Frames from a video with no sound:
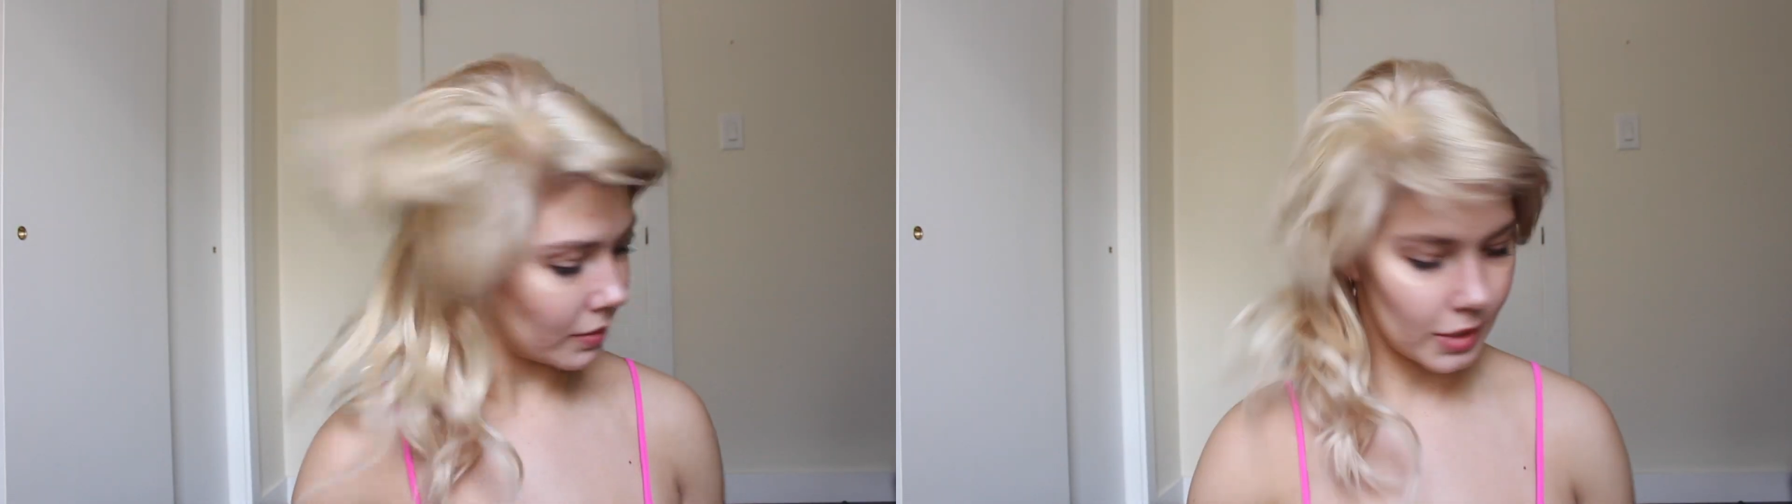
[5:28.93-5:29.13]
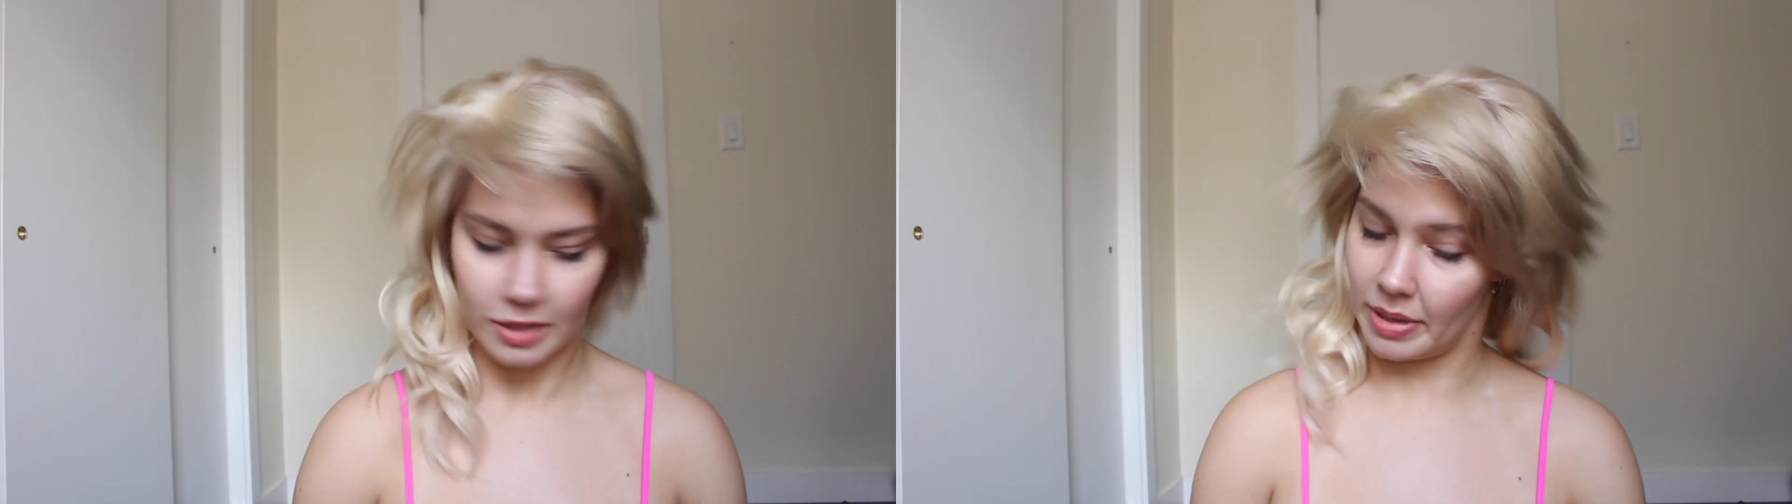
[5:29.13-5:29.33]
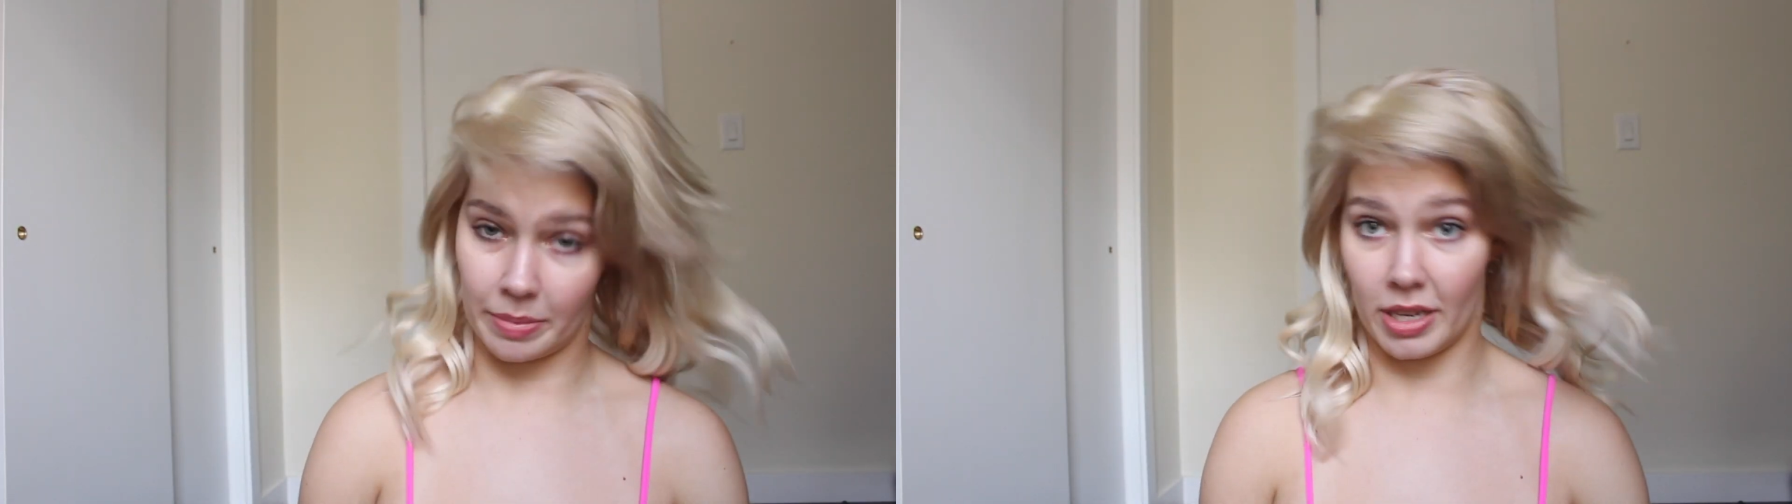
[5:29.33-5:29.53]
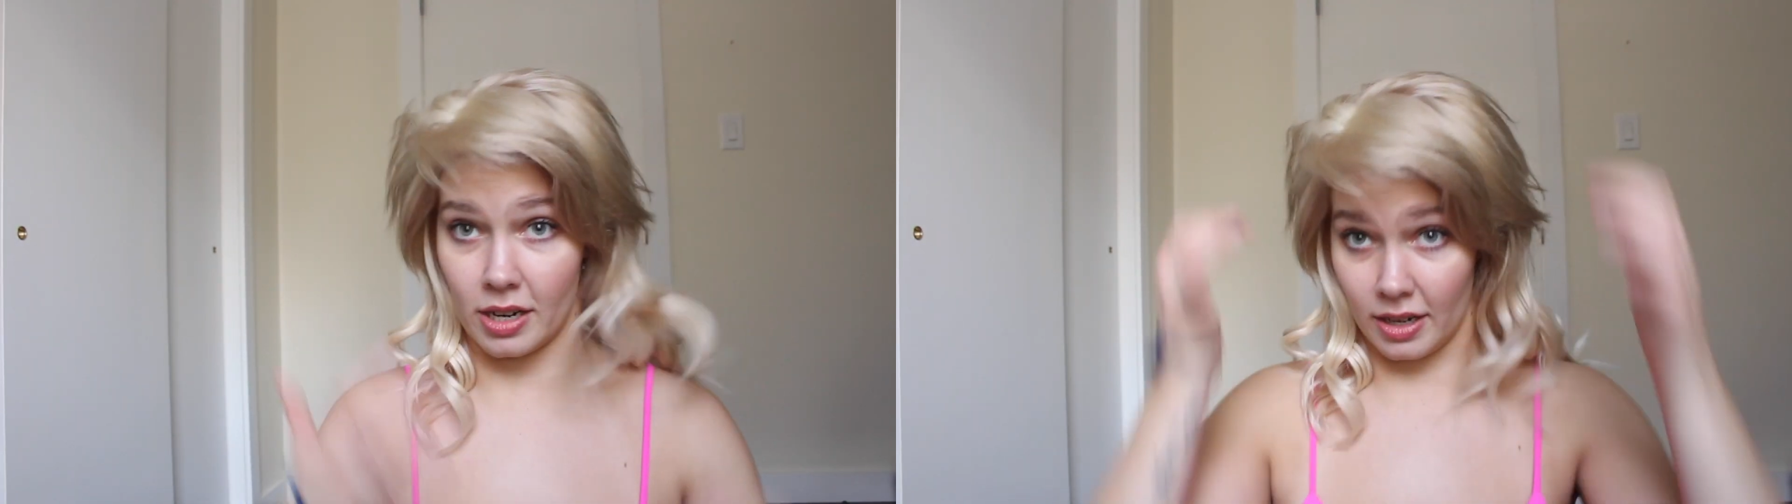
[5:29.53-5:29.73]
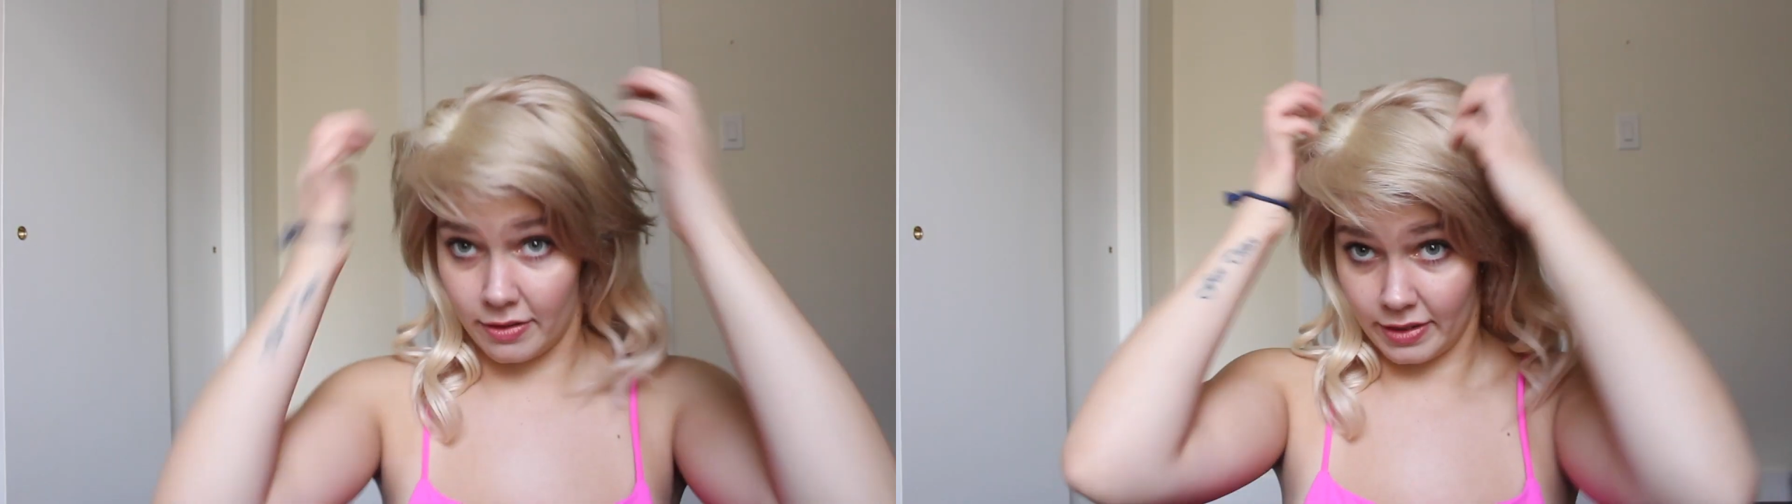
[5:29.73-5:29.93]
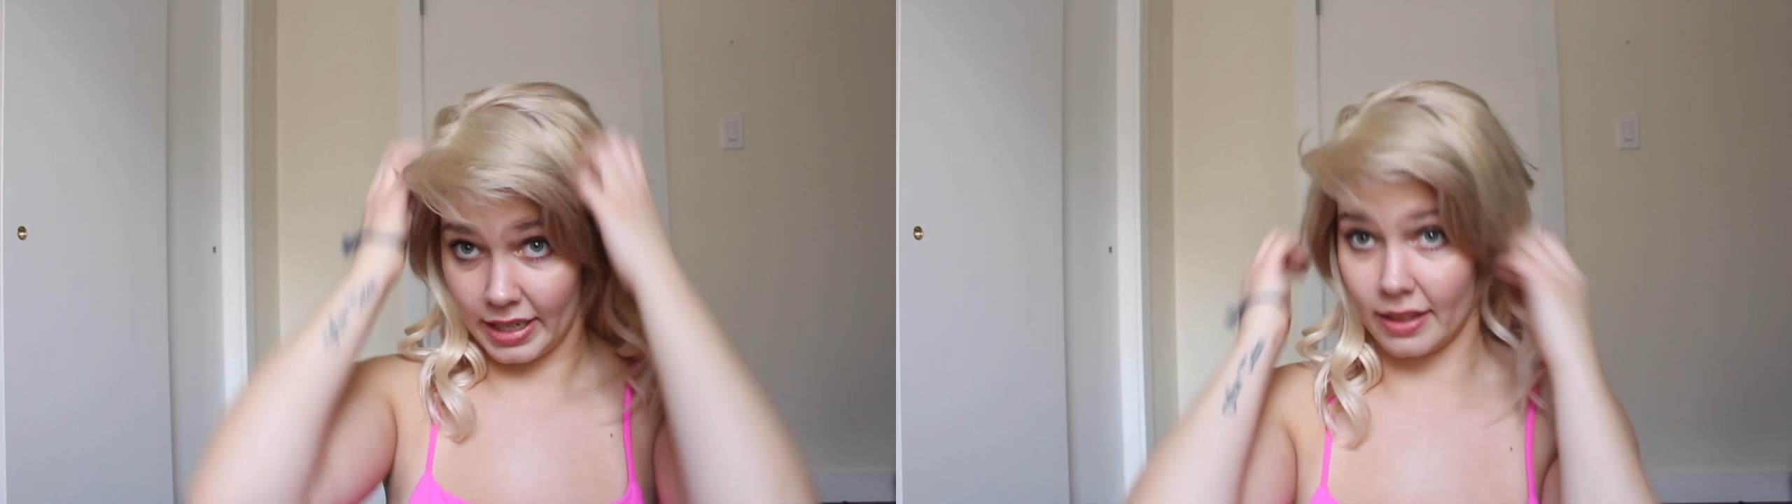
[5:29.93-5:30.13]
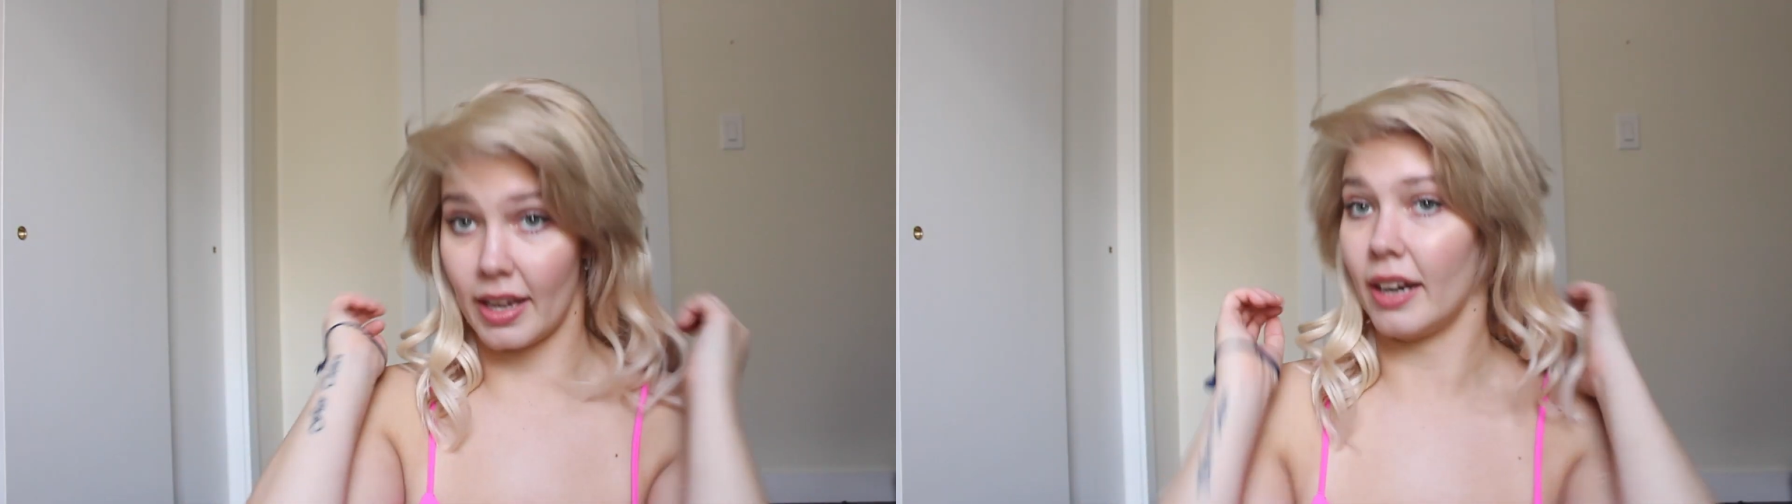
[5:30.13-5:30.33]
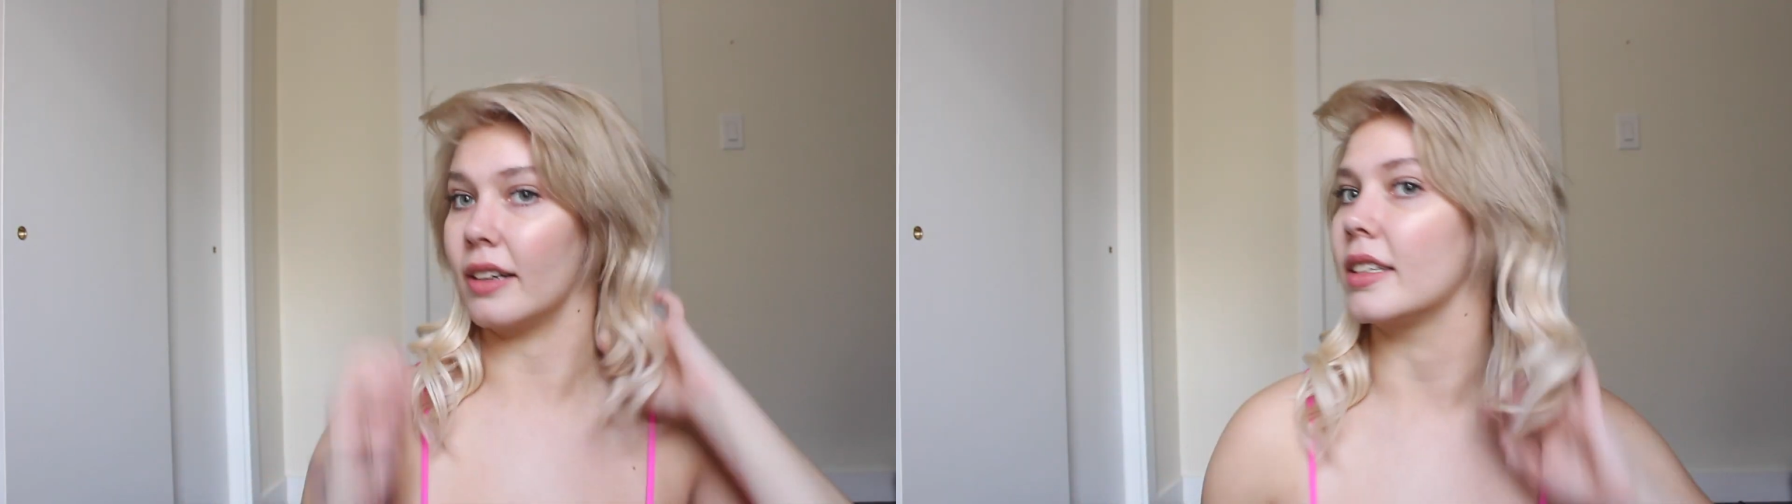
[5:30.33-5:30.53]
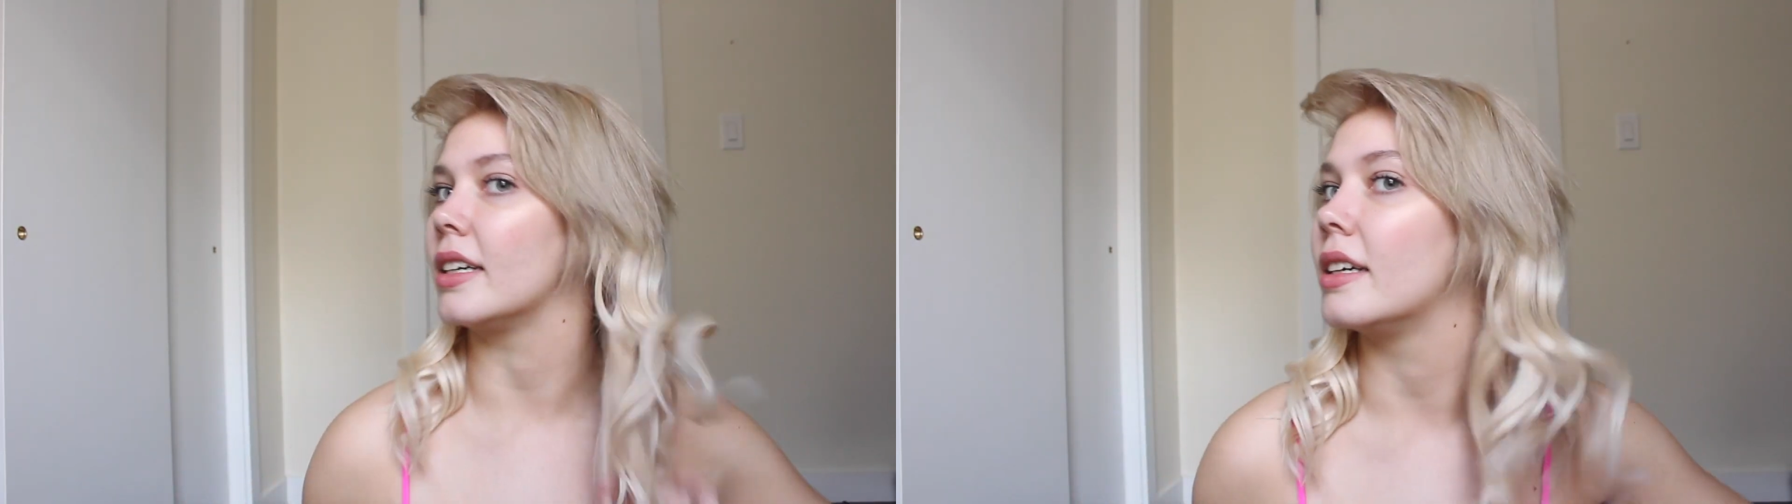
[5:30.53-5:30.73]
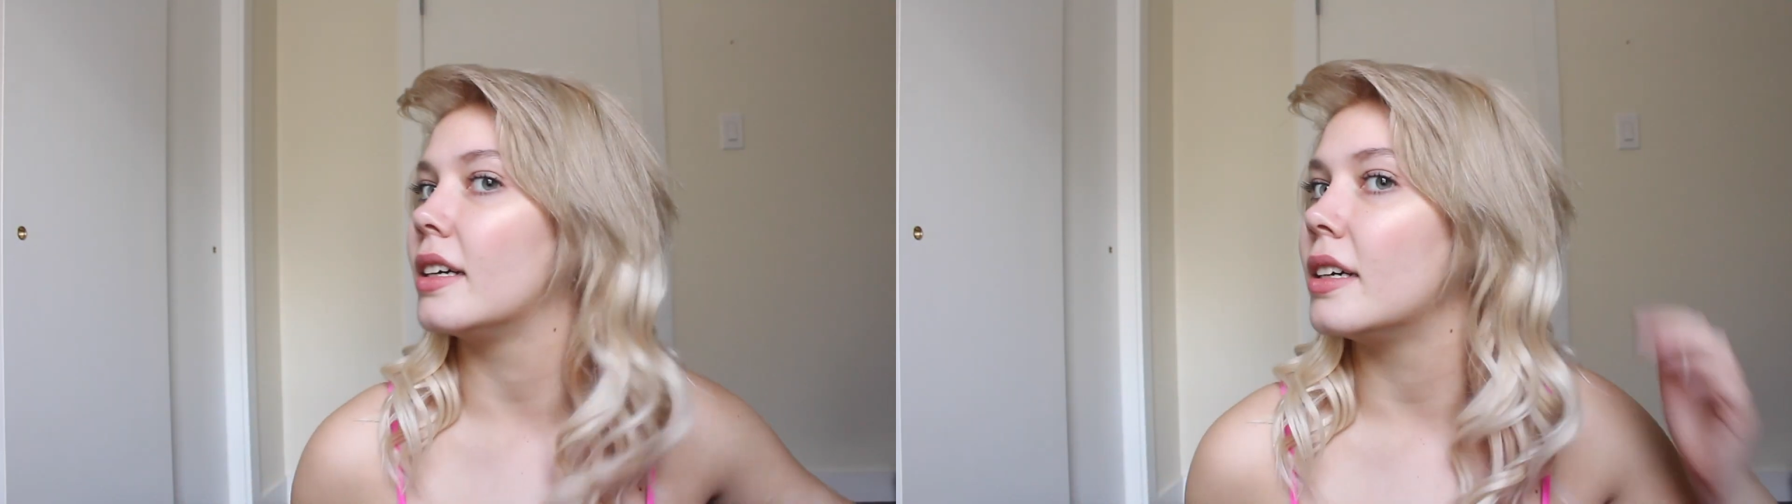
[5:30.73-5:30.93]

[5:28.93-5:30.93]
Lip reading: So it might be hard for like the hair to,